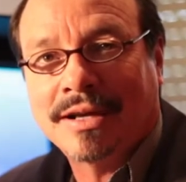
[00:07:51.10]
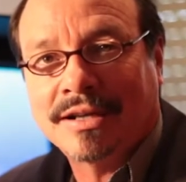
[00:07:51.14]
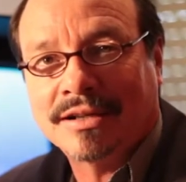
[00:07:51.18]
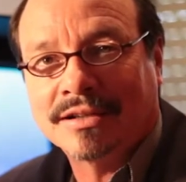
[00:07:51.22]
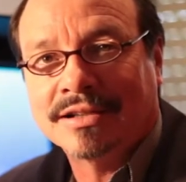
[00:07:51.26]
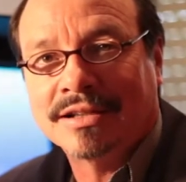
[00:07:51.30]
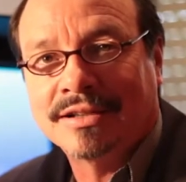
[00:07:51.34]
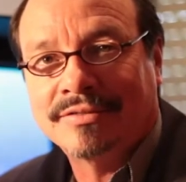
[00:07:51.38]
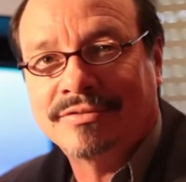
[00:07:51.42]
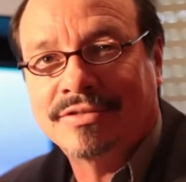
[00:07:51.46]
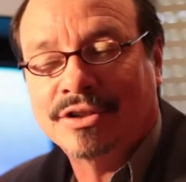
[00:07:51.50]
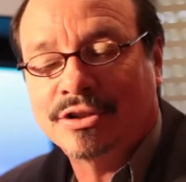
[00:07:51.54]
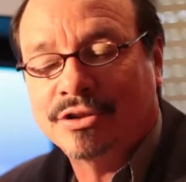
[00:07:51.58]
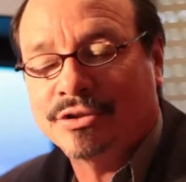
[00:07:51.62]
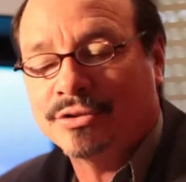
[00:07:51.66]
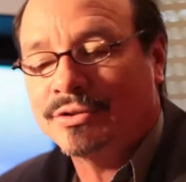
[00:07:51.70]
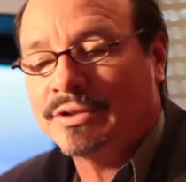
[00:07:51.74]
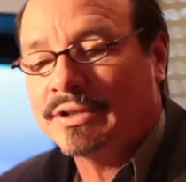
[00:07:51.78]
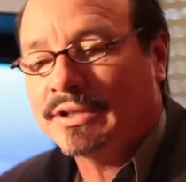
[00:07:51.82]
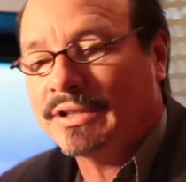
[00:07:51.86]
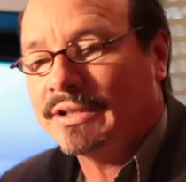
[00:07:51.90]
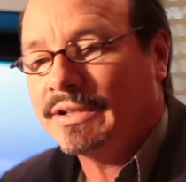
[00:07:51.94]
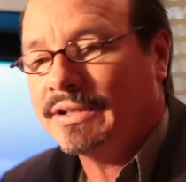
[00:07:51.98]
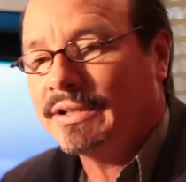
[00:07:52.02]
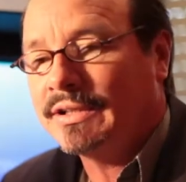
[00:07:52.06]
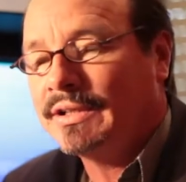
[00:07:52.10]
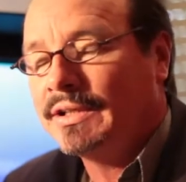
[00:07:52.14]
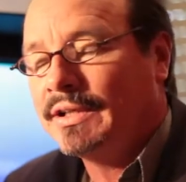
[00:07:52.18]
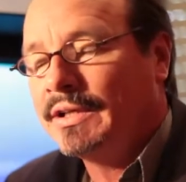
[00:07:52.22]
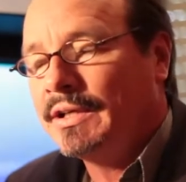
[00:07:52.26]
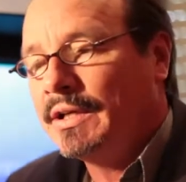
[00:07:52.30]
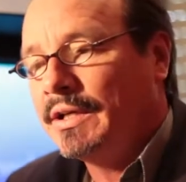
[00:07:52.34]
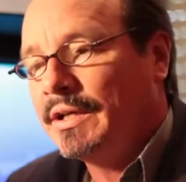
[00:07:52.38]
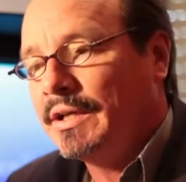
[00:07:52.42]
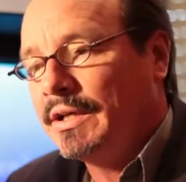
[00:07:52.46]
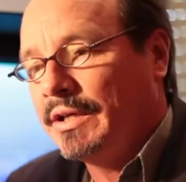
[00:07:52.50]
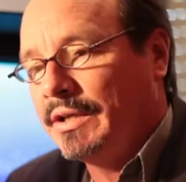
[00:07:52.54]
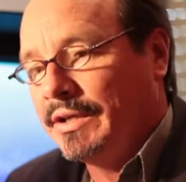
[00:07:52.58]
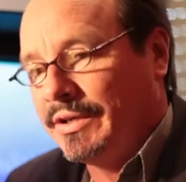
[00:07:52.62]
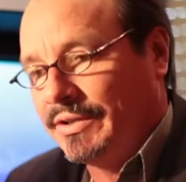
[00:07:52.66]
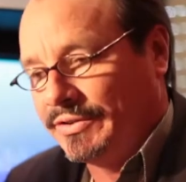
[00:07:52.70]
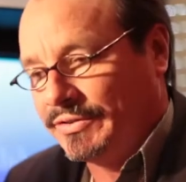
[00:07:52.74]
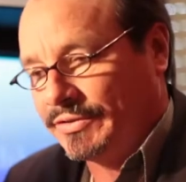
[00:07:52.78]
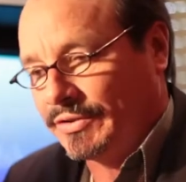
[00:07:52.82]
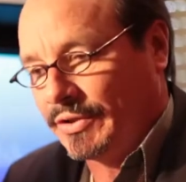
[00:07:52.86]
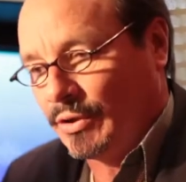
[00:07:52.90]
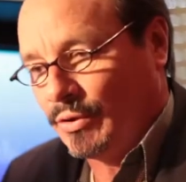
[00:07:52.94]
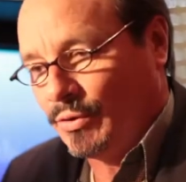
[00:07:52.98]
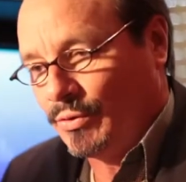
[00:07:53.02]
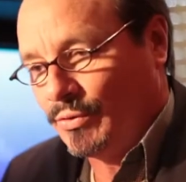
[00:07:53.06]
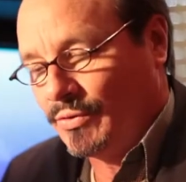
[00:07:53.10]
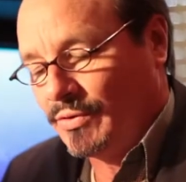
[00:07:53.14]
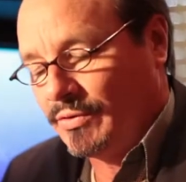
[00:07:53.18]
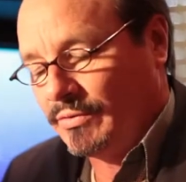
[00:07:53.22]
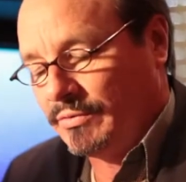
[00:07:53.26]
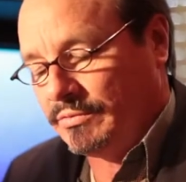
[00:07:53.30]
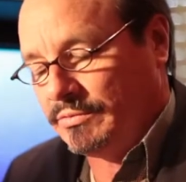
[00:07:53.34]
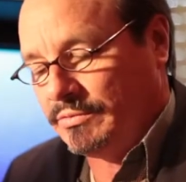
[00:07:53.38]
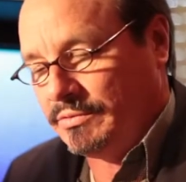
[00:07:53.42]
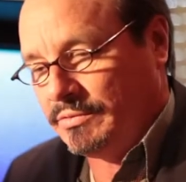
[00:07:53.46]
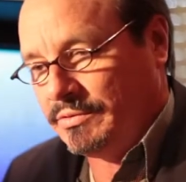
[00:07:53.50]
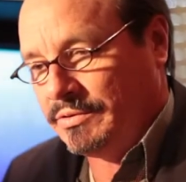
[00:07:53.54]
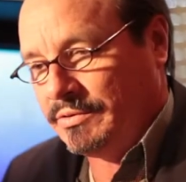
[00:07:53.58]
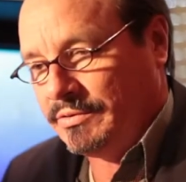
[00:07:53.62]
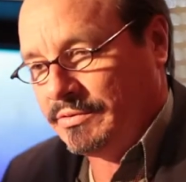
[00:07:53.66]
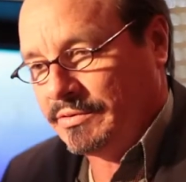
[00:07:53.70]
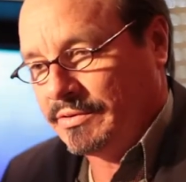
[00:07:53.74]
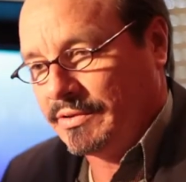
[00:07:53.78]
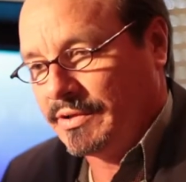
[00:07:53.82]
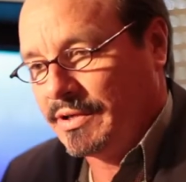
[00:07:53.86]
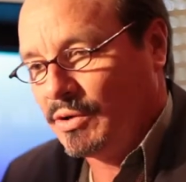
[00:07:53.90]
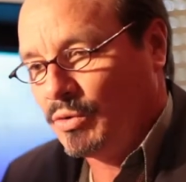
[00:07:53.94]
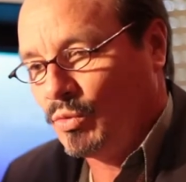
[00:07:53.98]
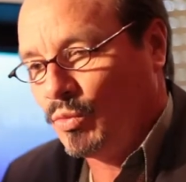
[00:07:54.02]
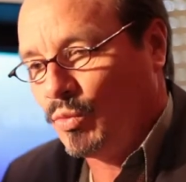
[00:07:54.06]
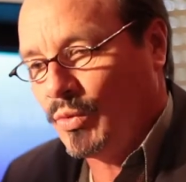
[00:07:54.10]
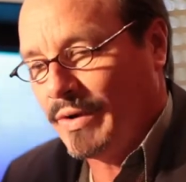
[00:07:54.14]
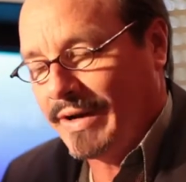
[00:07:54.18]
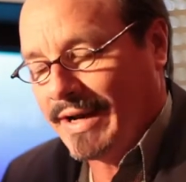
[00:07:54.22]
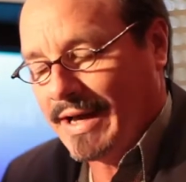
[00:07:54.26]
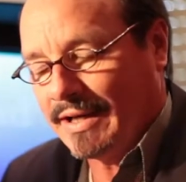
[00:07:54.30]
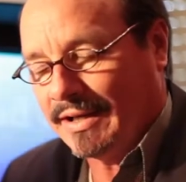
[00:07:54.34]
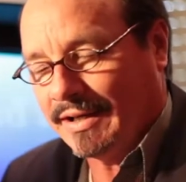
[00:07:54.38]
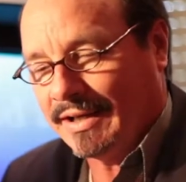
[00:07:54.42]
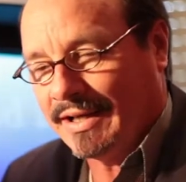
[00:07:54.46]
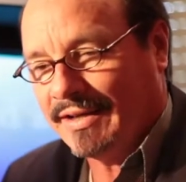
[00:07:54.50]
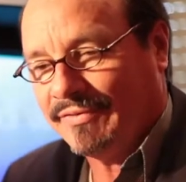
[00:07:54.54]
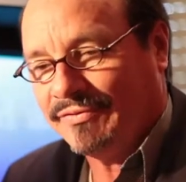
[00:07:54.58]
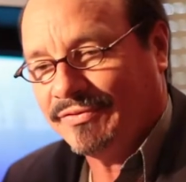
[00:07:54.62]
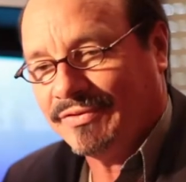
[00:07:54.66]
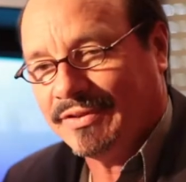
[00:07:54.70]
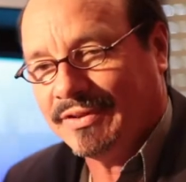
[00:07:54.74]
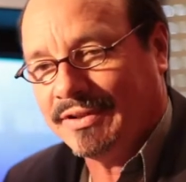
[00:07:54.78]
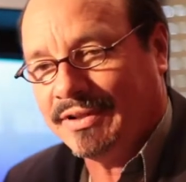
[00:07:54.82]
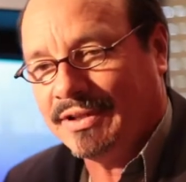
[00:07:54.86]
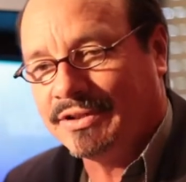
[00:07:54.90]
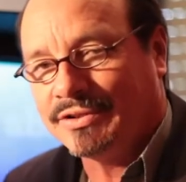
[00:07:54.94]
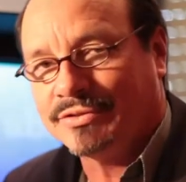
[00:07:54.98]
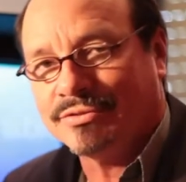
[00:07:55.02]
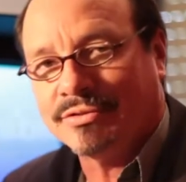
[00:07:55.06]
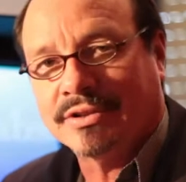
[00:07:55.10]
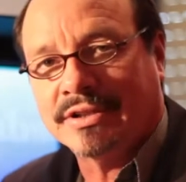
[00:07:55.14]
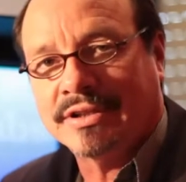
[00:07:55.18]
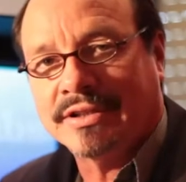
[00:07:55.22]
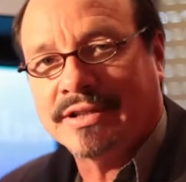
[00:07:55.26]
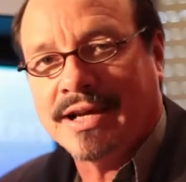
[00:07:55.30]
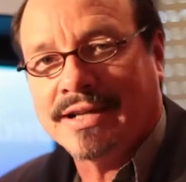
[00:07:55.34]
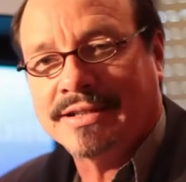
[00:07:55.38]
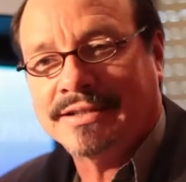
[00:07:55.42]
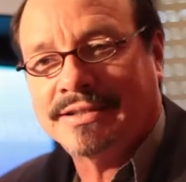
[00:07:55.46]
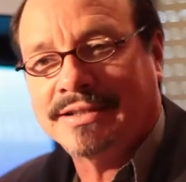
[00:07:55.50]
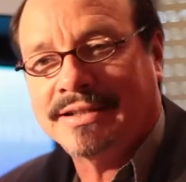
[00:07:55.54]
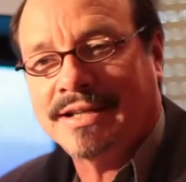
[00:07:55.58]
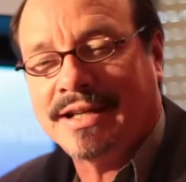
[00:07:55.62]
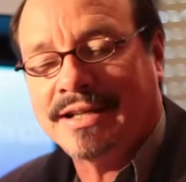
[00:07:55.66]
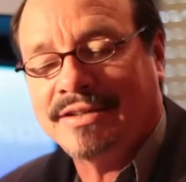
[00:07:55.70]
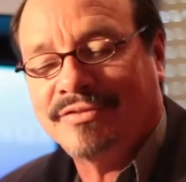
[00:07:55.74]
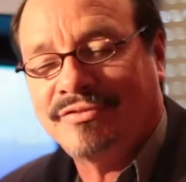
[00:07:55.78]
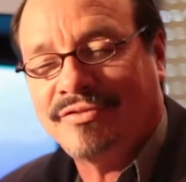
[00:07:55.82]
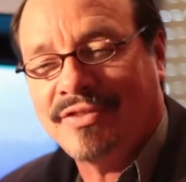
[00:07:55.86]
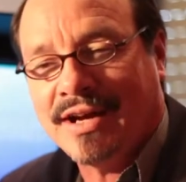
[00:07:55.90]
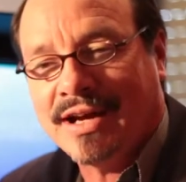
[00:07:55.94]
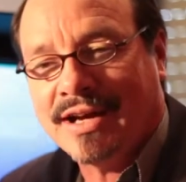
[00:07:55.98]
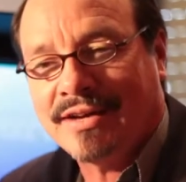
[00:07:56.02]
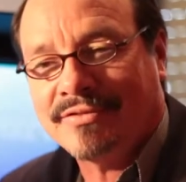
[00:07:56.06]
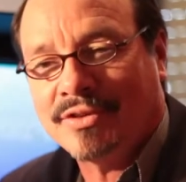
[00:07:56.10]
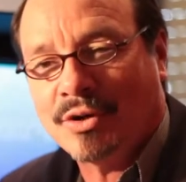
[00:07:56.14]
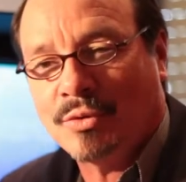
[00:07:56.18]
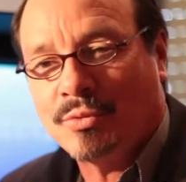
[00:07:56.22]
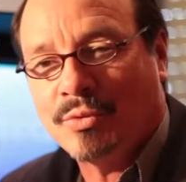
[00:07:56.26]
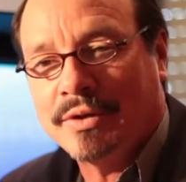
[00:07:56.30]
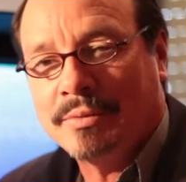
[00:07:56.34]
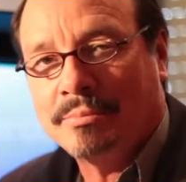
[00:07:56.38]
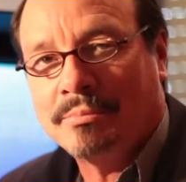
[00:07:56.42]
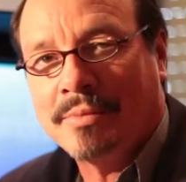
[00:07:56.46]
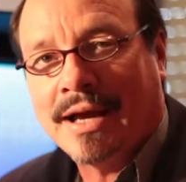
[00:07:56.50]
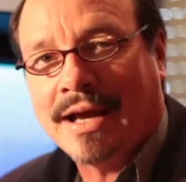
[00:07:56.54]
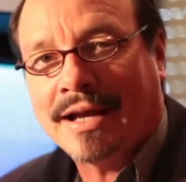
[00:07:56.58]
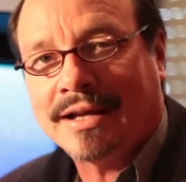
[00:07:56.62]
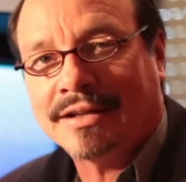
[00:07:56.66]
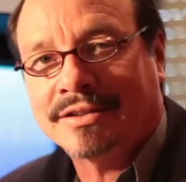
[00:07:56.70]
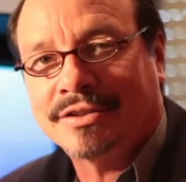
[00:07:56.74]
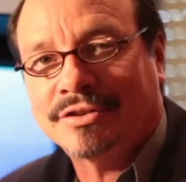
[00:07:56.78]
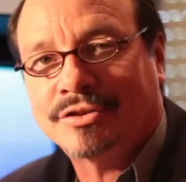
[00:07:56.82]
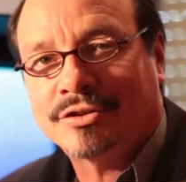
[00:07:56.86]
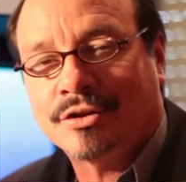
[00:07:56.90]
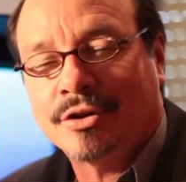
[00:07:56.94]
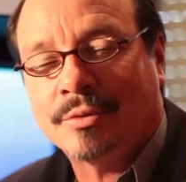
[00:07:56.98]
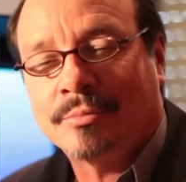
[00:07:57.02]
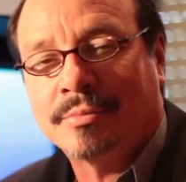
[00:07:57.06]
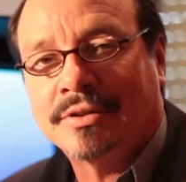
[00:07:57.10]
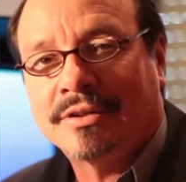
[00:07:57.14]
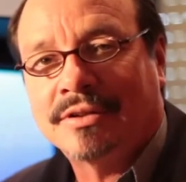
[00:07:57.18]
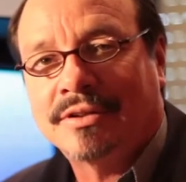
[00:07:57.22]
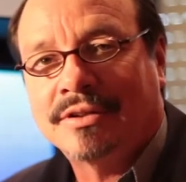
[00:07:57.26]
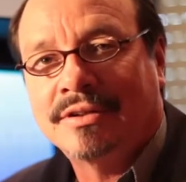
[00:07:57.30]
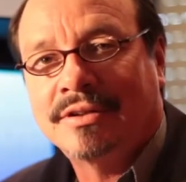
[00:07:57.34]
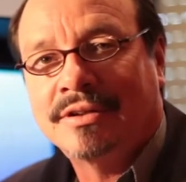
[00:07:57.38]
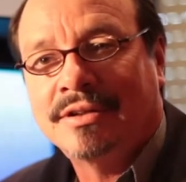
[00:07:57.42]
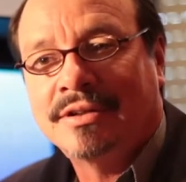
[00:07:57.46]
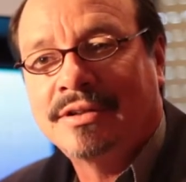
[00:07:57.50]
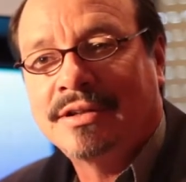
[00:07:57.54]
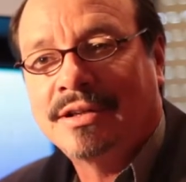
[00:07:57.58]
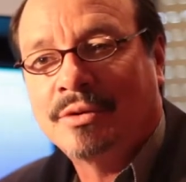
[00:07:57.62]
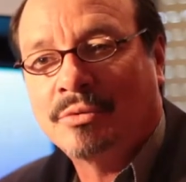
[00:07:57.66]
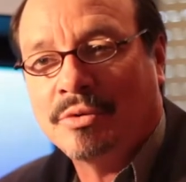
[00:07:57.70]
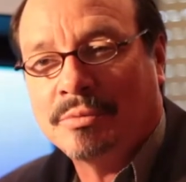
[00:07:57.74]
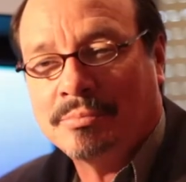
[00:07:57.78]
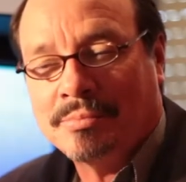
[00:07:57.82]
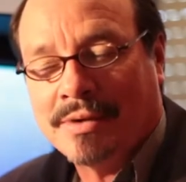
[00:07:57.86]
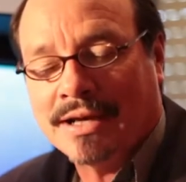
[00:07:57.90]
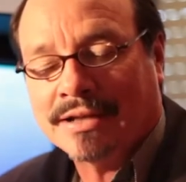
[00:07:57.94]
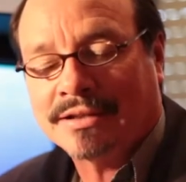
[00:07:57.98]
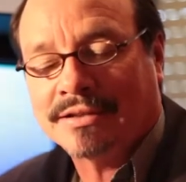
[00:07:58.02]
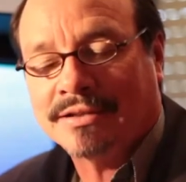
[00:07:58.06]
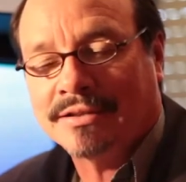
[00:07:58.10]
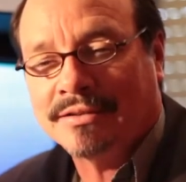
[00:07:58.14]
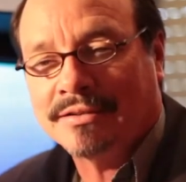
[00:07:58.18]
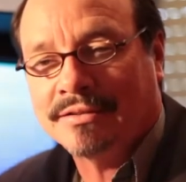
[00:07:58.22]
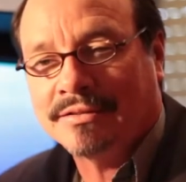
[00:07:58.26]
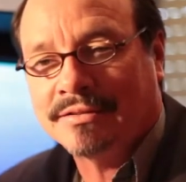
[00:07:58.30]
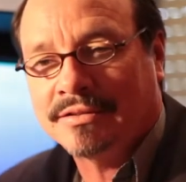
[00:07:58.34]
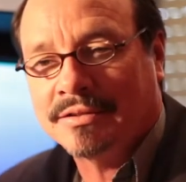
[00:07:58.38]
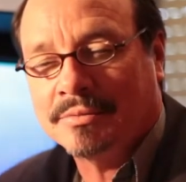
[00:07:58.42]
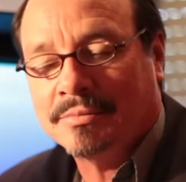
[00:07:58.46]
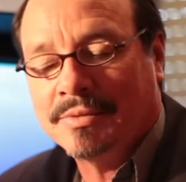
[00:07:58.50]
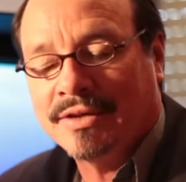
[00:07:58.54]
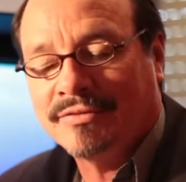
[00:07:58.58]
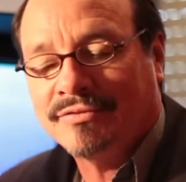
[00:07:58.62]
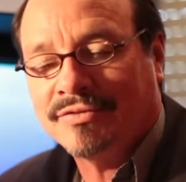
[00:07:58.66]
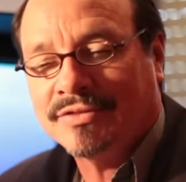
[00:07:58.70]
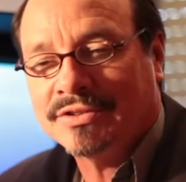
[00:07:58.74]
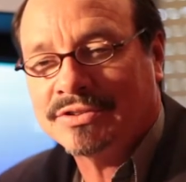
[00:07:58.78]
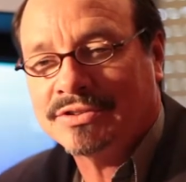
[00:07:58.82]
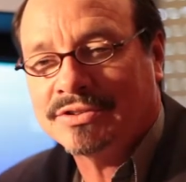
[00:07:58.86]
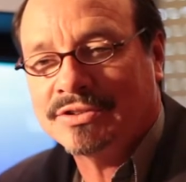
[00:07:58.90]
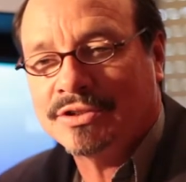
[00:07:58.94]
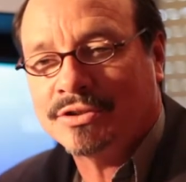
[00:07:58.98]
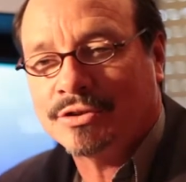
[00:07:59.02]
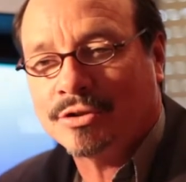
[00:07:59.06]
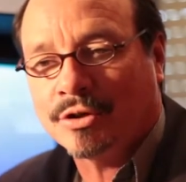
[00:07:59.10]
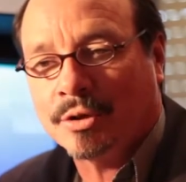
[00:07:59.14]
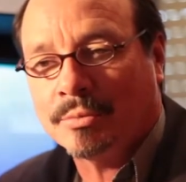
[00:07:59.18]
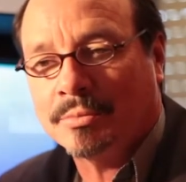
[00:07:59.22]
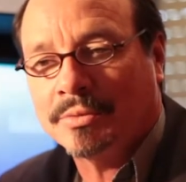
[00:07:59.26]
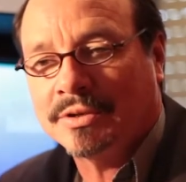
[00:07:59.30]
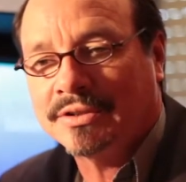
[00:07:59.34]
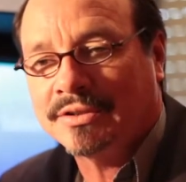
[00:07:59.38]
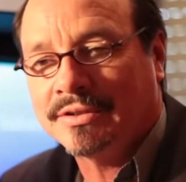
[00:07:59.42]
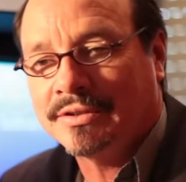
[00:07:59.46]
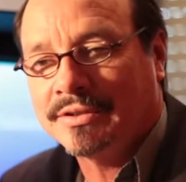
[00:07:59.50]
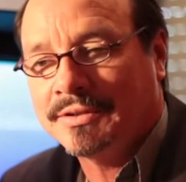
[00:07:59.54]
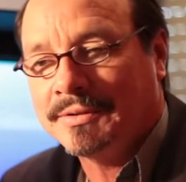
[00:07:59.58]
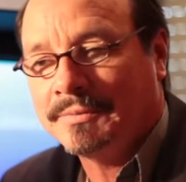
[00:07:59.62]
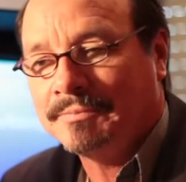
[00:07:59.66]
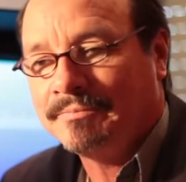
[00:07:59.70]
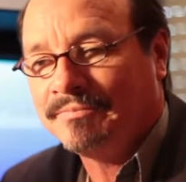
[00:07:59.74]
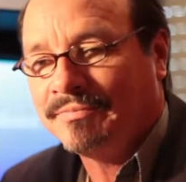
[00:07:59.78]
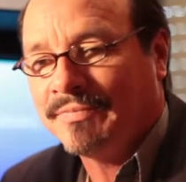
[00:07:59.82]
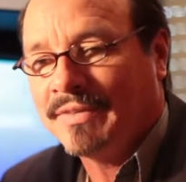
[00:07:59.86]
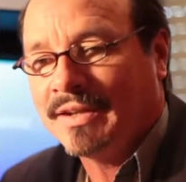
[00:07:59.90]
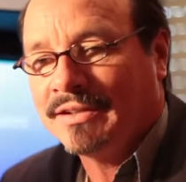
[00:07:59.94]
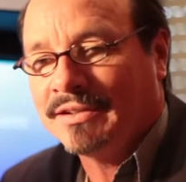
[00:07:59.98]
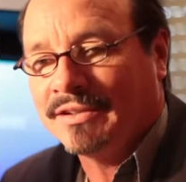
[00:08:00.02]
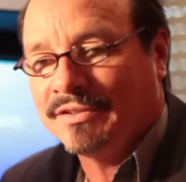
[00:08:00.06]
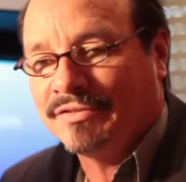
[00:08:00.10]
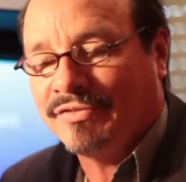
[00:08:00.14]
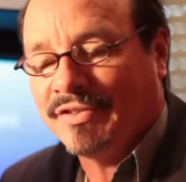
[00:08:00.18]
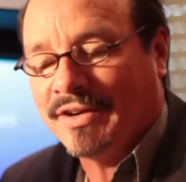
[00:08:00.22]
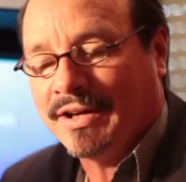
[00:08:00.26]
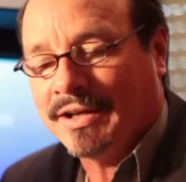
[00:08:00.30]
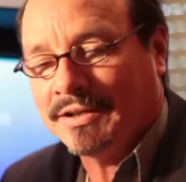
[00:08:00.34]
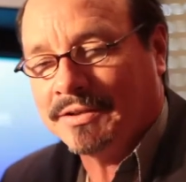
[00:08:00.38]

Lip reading: make a living doing it. So when I left Israel in 1985, I went back to Memphis, determined to